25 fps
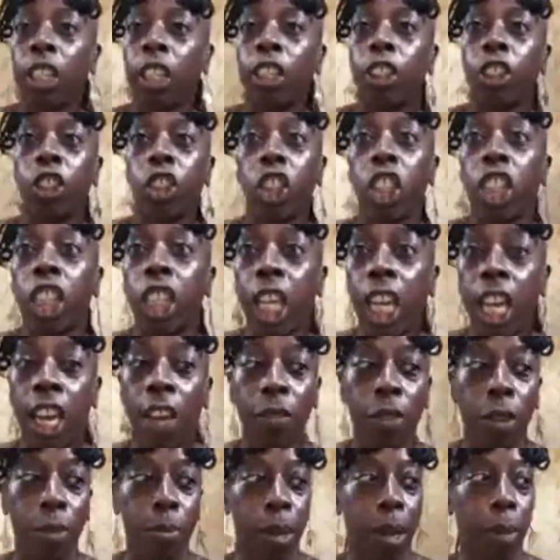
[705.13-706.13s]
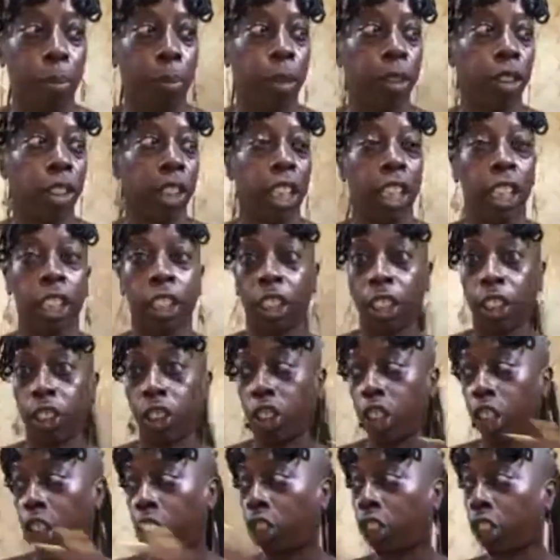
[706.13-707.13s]
She can't remember things that
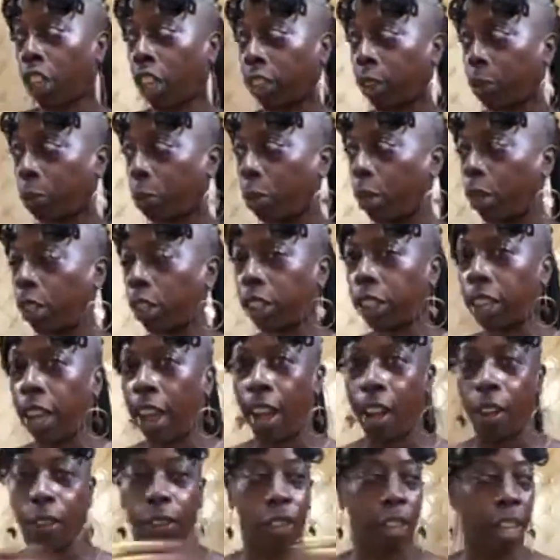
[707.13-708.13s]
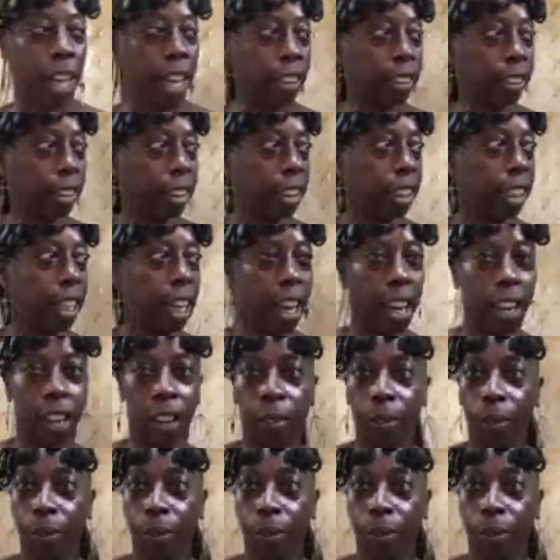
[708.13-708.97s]
she just put down yesterday,